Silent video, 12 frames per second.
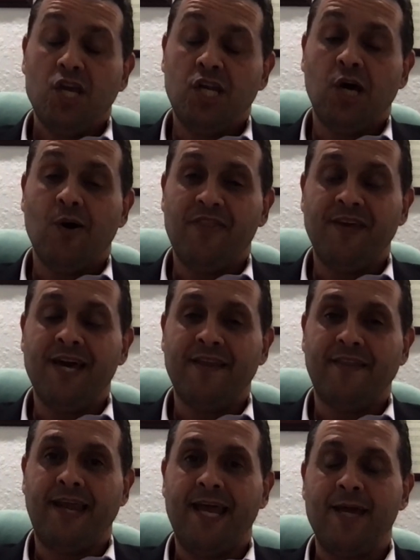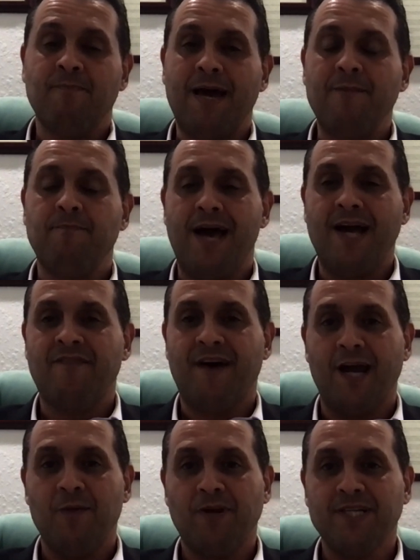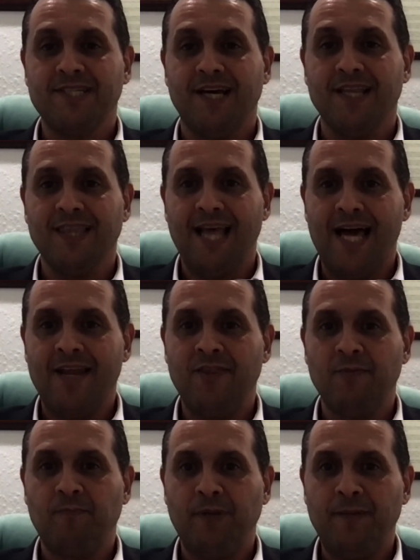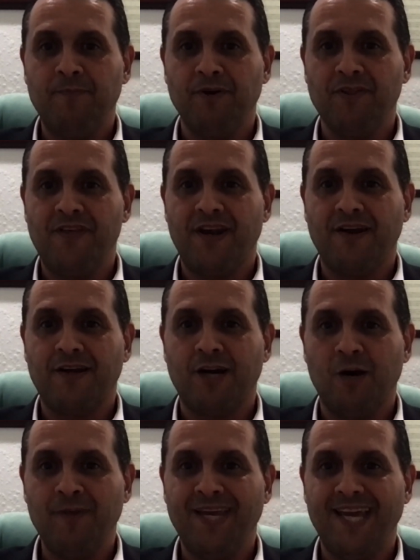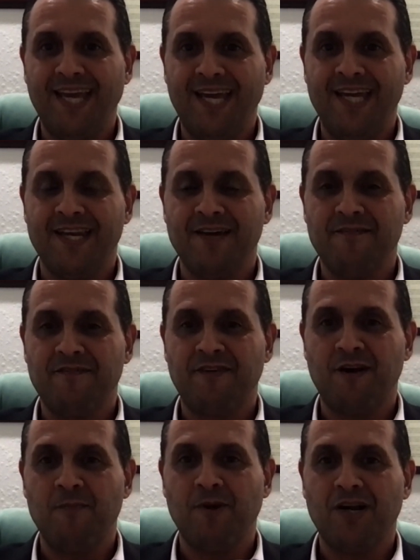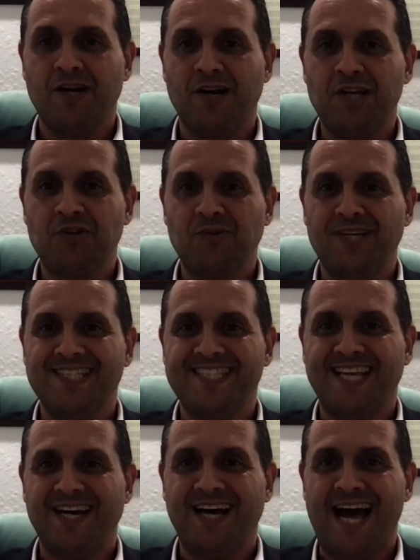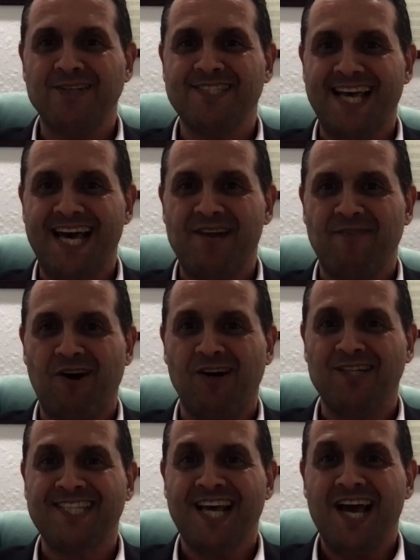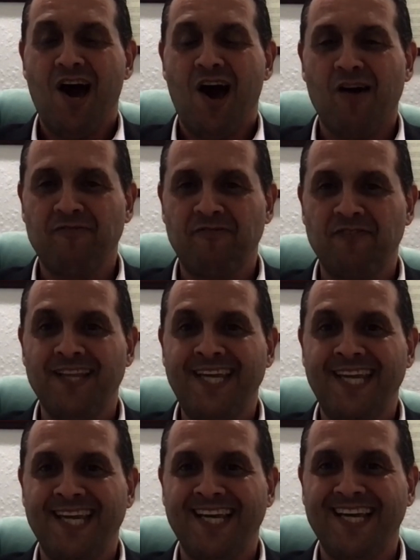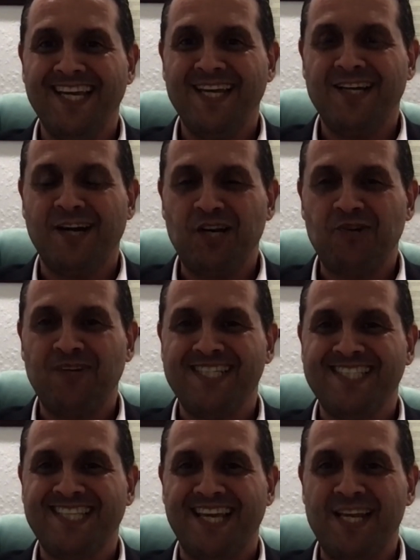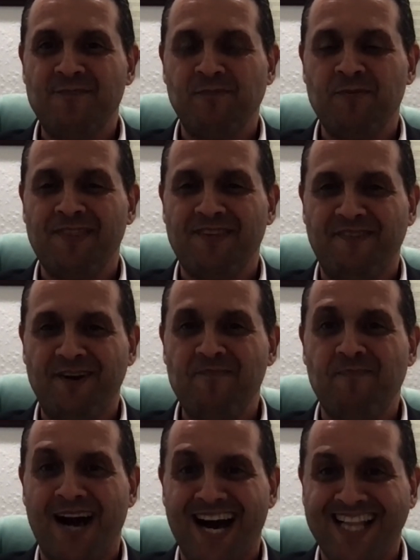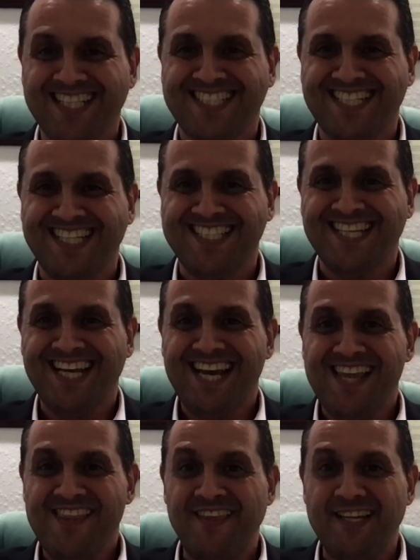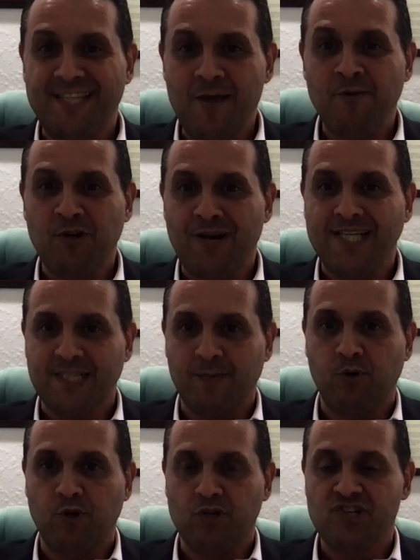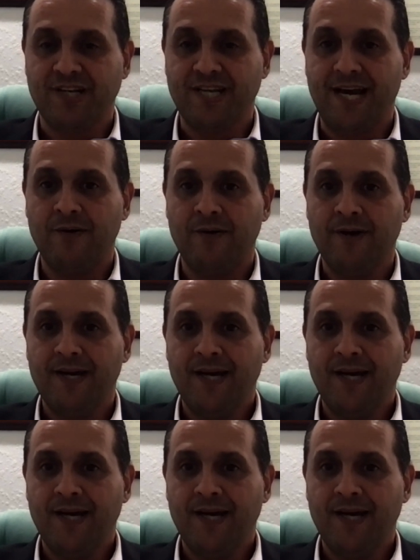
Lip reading: You know, at the end of the day, it might backfire, because a lot of the people that are coming in from countries outside of ours are fleeing countries that implement the very policies that the Democrats are pushing now.